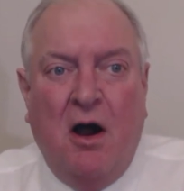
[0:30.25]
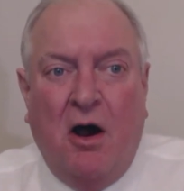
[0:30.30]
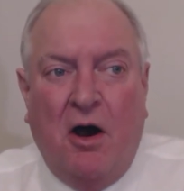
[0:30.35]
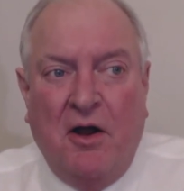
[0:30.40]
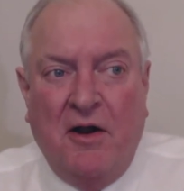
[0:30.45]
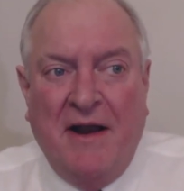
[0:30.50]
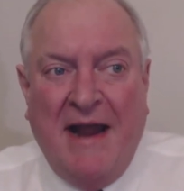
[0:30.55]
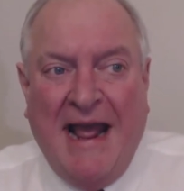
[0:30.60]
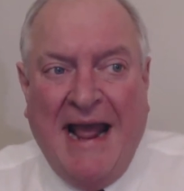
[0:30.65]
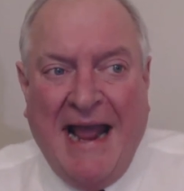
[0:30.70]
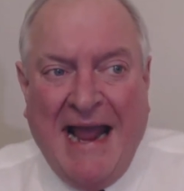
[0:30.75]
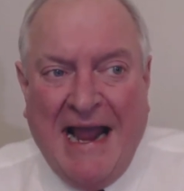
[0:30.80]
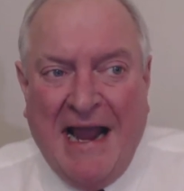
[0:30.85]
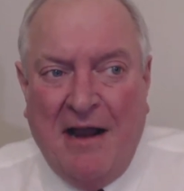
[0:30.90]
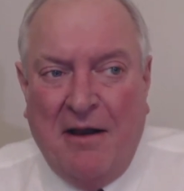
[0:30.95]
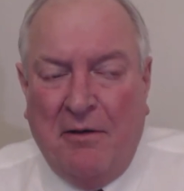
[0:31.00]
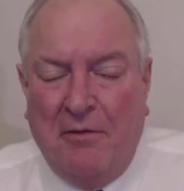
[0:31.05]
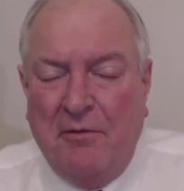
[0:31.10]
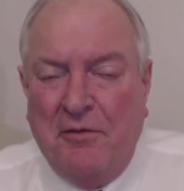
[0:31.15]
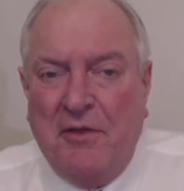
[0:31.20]
on
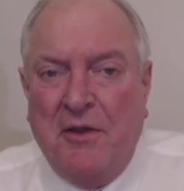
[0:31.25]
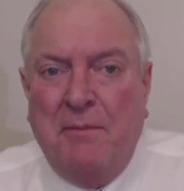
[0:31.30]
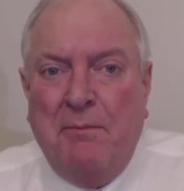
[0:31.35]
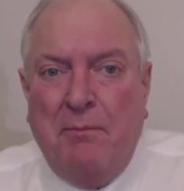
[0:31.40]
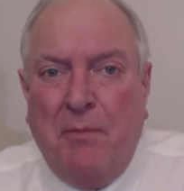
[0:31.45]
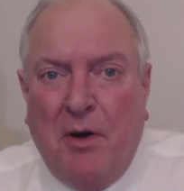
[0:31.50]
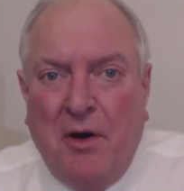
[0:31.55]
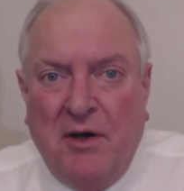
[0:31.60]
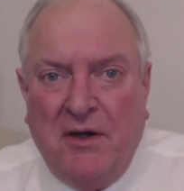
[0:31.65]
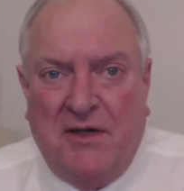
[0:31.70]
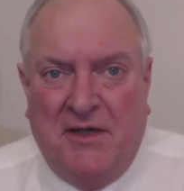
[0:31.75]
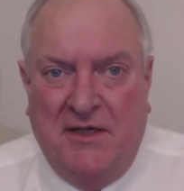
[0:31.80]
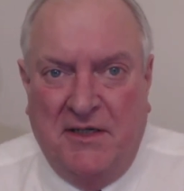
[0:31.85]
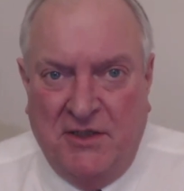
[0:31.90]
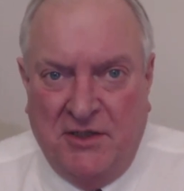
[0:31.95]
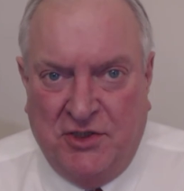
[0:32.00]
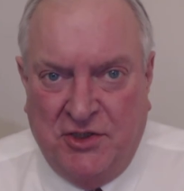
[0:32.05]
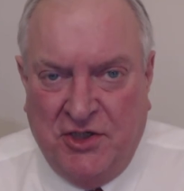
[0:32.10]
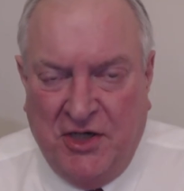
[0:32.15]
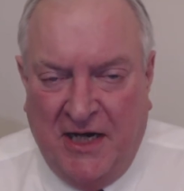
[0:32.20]
how the market
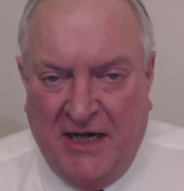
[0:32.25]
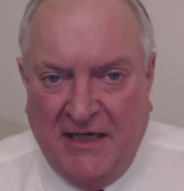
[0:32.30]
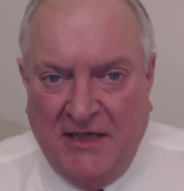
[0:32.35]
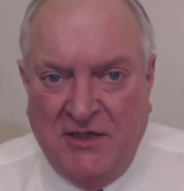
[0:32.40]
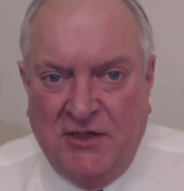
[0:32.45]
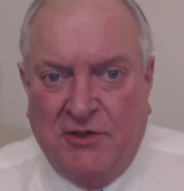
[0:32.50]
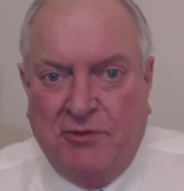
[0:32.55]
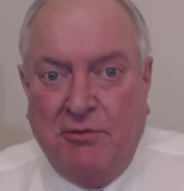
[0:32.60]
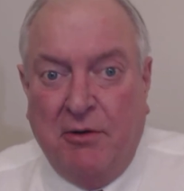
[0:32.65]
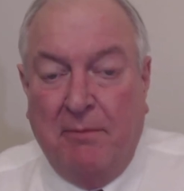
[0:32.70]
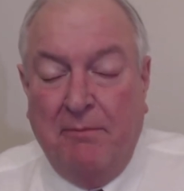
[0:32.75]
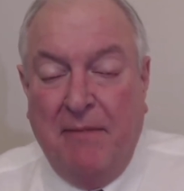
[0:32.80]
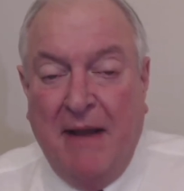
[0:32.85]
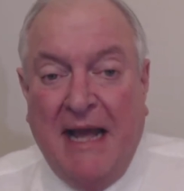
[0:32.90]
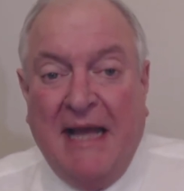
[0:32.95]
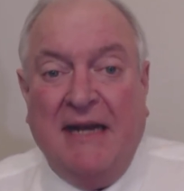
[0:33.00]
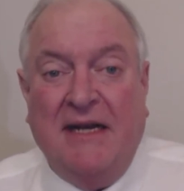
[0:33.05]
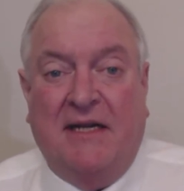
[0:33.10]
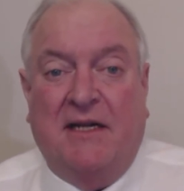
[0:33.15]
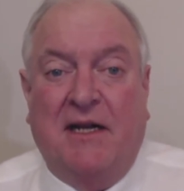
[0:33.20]
has changed
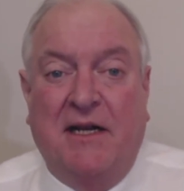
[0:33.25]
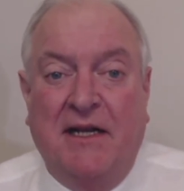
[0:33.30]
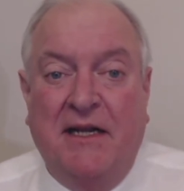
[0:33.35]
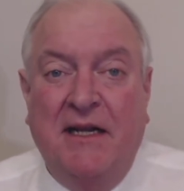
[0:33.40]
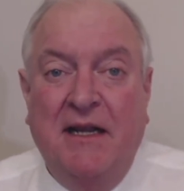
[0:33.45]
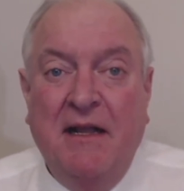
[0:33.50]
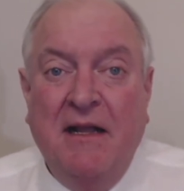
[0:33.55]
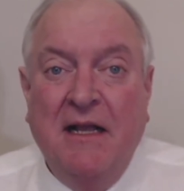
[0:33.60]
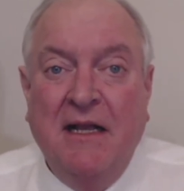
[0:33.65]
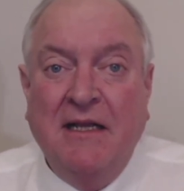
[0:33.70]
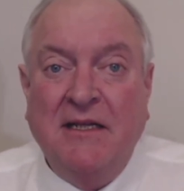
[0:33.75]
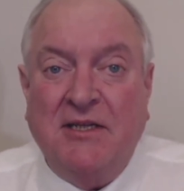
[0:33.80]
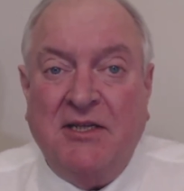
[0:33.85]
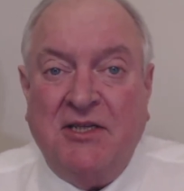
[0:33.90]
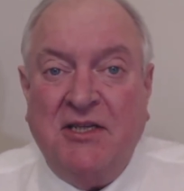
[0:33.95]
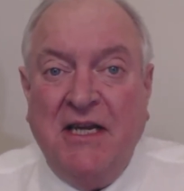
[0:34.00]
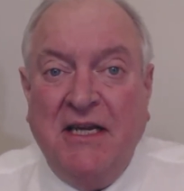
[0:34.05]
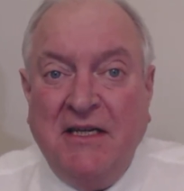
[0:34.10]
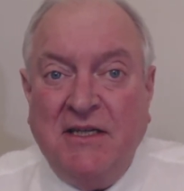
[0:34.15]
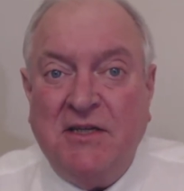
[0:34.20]
dramatically
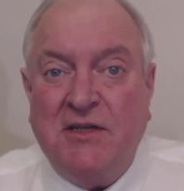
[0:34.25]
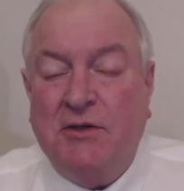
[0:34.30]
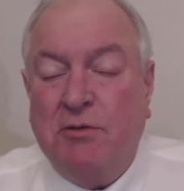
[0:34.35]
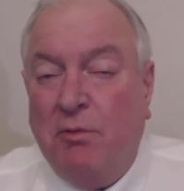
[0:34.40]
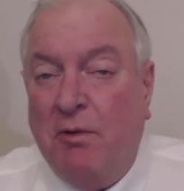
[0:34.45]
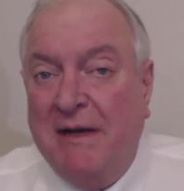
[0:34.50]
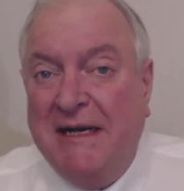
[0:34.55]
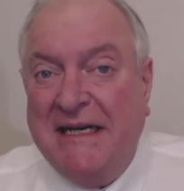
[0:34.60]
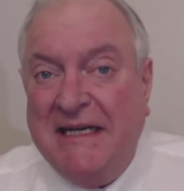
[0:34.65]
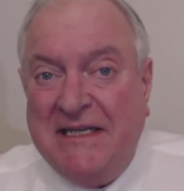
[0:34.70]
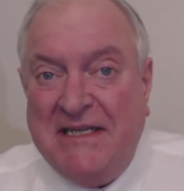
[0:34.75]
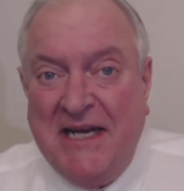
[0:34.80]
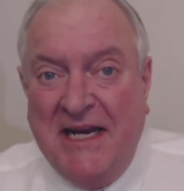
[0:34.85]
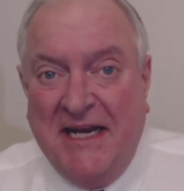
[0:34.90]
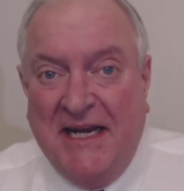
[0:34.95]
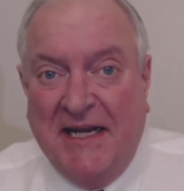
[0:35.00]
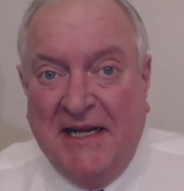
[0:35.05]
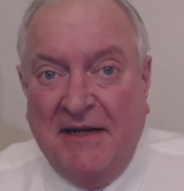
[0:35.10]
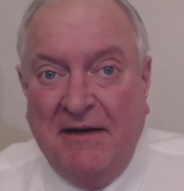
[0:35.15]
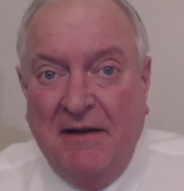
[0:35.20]
since
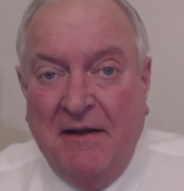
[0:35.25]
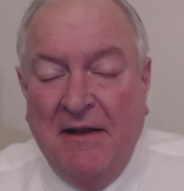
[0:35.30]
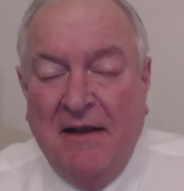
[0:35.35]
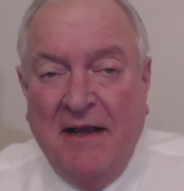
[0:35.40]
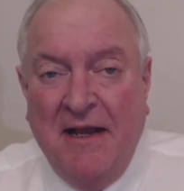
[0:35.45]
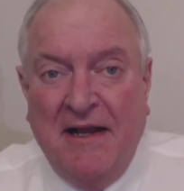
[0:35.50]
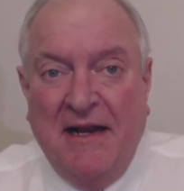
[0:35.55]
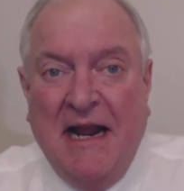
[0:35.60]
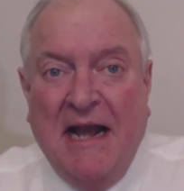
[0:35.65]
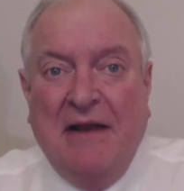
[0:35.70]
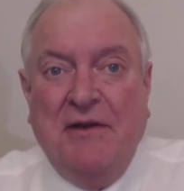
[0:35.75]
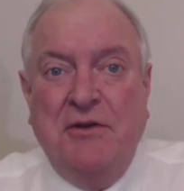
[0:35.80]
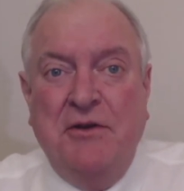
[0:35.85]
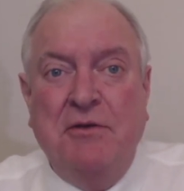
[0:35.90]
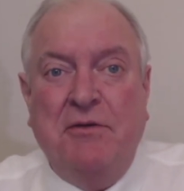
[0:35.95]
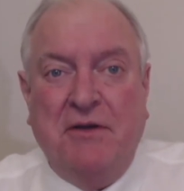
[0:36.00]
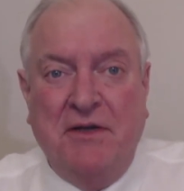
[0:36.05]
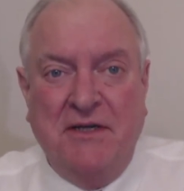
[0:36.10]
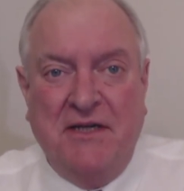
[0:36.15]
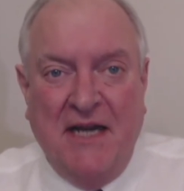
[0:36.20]
2010 and how
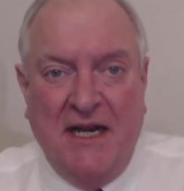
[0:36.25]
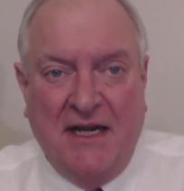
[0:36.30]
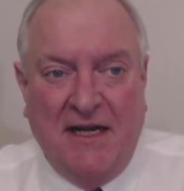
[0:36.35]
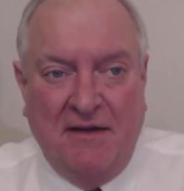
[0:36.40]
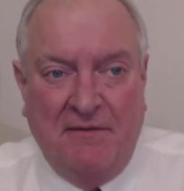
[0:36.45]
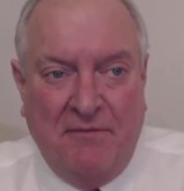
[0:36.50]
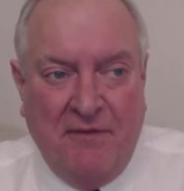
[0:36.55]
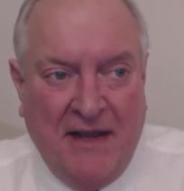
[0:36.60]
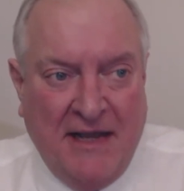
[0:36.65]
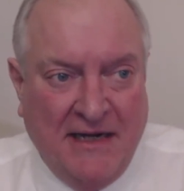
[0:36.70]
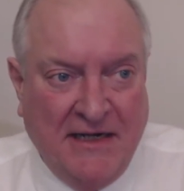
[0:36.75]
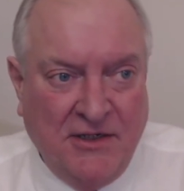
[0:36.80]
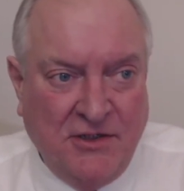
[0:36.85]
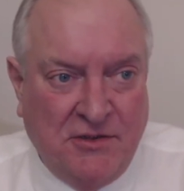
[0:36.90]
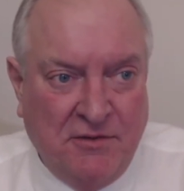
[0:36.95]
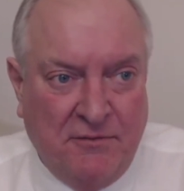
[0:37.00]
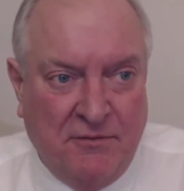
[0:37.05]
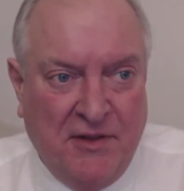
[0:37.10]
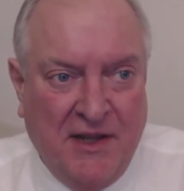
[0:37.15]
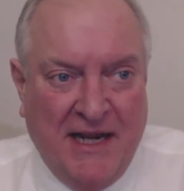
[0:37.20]
you can take
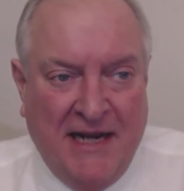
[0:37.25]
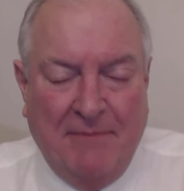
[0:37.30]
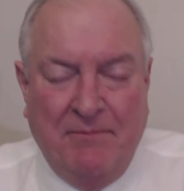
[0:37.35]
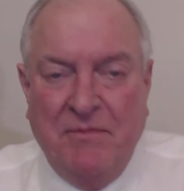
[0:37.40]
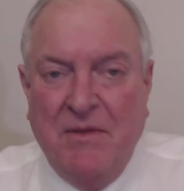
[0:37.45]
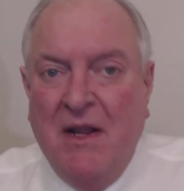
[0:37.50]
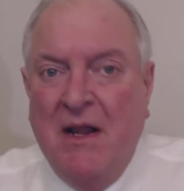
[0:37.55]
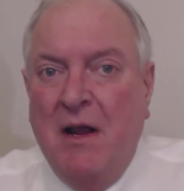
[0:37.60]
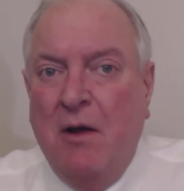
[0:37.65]
advantage of that.